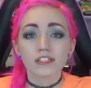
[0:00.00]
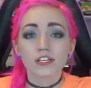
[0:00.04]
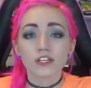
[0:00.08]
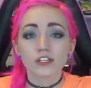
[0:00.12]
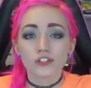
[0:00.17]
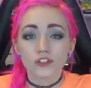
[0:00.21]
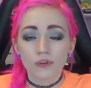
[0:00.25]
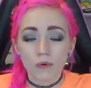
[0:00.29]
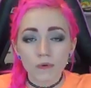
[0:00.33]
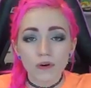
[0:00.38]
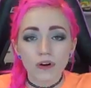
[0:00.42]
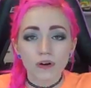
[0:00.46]
he's
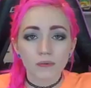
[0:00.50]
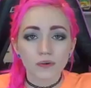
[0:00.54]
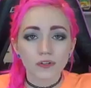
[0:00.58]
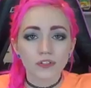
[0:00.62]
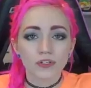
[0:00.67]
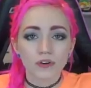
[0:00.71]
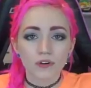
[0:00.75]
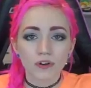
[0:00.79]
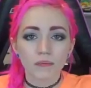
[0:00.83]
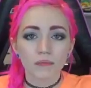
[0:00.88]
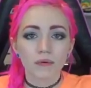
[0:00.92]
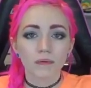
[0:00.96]
adorable,
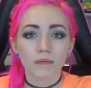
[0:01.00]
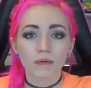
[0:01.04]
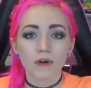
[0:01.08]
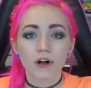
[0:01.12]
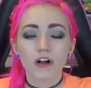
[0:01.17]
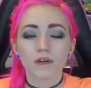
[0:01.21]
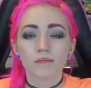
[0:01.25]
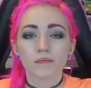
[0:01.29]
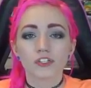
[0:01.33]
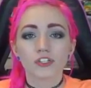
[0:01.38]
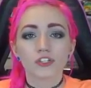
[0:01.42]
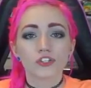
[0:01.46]
don't get me
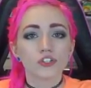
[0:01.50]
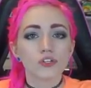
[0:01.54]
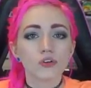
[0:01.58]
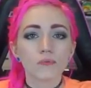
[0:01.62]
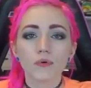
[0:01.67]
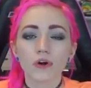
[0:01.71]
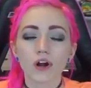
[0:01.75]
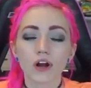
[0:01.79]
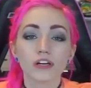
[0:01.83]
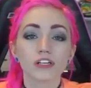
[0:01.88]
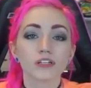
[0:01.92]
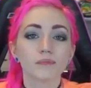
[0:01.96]
wrong, but
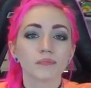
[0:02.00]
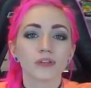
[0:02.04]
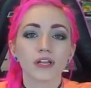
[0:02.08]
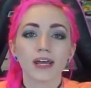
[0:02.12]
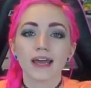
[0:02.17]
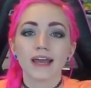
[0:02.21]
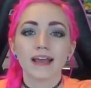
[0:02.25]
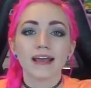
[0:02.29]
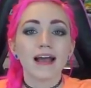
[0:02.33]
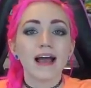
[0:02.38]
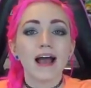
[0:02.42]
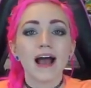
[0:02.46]
super hard to
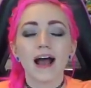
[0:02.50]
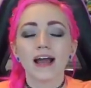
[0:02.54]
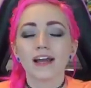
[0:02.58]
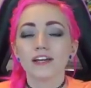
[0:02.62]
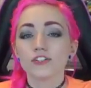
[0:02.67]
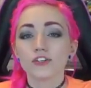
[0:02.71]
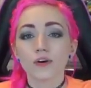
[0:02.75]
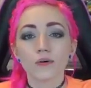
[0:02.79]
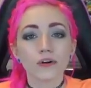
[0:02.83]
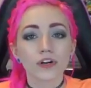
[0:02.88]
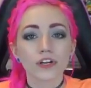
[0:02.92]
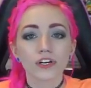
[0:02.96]
play. I
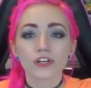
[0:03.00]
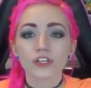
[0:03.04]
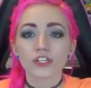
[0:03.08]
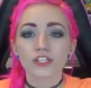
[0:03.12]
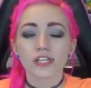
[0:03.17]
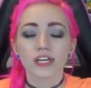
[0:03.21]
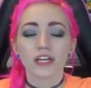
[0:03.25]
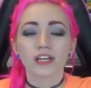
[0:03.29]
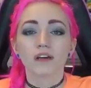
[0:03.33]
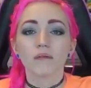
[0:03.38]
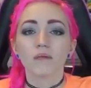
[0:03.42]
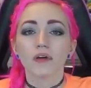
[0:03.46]
don't
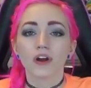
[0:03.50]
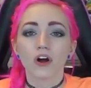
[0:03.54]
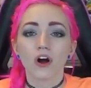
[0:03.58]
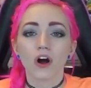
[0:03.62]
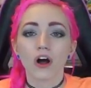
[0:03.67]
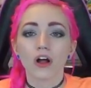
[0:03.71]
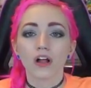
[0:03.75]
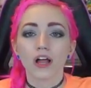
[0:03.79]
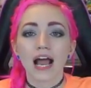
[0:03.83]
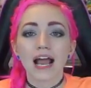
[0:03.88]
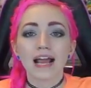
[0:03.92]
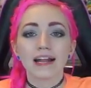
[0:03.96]
understand him at
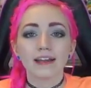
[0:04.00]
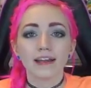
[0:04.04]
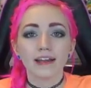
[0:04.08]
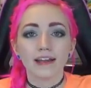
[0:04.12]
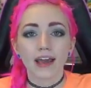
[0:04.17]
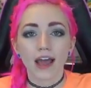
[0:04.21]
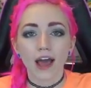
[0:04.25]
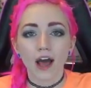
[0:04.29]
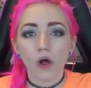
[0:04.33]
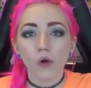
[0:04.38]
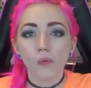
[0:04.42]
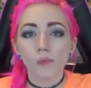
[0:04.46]
all. I need
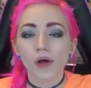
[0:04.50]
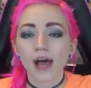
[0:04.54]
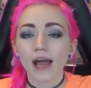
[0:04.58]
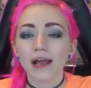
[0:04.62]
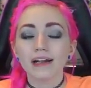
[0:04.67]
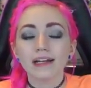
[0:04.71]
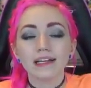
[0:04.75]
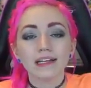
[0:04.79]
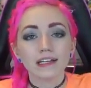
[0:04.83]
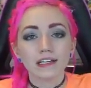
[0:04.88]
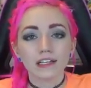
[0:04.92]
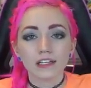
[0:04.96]
help.
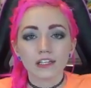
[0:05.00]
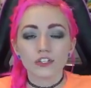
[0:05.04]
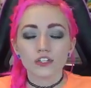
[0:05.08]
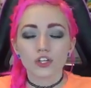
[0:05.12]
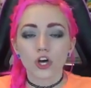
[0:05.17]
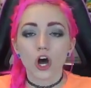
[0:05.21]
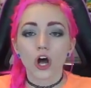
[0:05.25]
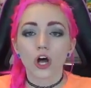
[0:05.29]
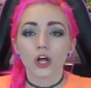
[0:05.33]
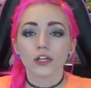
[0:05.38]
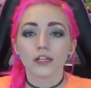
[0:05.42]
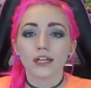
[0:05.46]
I need an
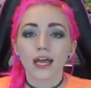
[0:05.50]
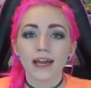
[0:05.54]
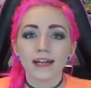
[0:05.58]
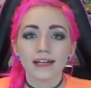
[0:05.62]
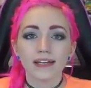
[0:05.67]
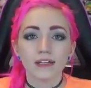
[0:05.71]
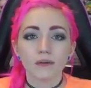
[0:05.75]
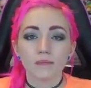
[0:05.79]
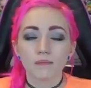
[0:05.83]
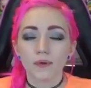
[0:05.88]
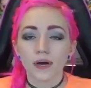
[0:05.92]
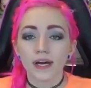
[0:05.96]
adult. I
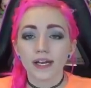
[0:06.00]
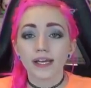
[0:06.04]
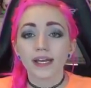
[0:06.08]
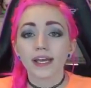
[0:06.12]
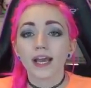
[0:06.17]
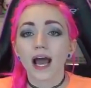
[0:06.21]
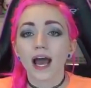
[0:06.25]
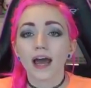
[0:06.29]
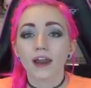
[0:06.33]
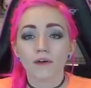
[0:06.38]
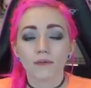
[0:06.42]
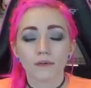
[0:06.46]
need a
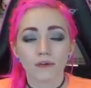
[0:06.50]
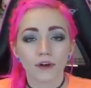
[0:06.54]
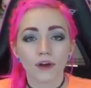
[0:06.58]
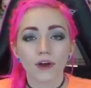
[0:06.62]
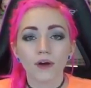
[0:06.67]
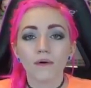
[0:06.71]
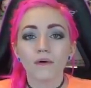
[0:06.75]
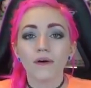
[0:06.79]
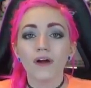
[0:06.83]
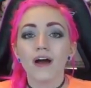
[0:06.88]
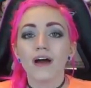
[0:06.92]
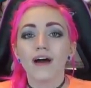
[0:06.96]
buddy. I don't
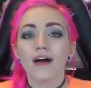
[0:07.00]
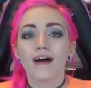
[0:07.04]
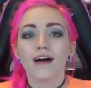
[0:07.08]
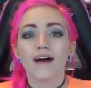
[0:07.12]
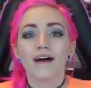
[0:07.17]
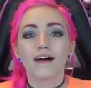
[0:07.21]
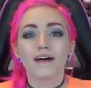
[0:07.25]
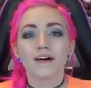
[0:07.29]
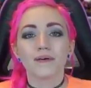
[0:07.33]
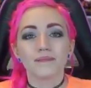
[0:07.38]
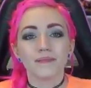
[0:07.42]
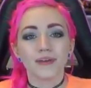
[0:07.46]
know.
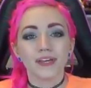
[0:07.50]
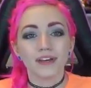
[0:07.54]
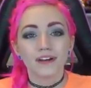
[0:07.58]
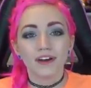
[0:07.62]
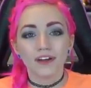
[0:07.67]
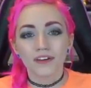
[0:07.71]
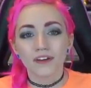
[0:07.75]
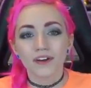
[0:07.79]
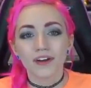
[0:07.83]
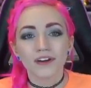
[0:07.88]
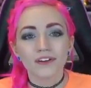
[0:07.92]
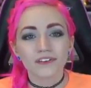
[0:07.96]
In
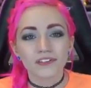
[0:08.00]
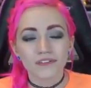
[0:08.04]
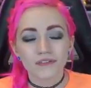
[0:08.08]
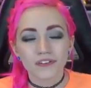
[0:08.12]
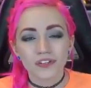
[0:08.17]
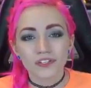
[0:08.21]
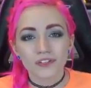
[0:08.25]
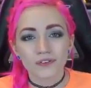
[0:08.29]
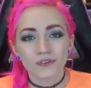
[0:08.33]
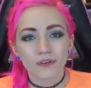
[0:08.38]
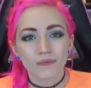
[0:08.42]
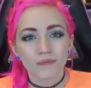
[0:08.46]
other Heroes of
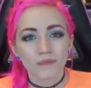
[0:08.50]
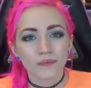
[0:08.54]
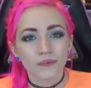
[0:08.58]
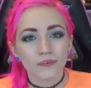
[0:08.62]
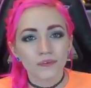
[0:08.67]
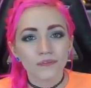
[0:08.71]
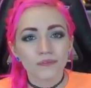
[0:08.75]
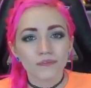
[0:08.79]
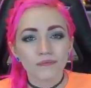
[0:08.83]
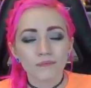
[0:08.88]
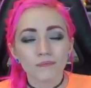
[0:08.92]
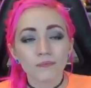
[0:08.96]
the Storm
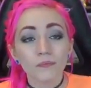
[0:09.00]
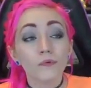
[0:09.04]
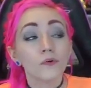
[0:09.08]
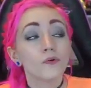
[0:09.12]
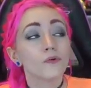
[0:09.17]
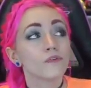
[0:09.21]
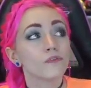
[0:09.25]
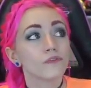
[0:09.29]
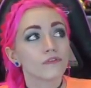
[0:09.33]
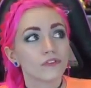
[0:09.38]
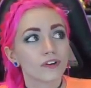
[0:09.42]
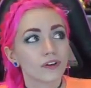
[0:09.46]

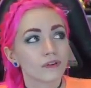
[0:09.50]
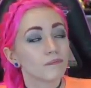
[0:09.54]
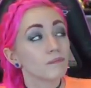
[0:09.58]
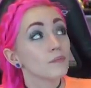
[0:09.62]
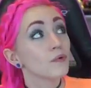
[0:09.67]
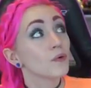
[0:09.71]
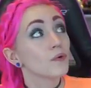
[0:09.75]
move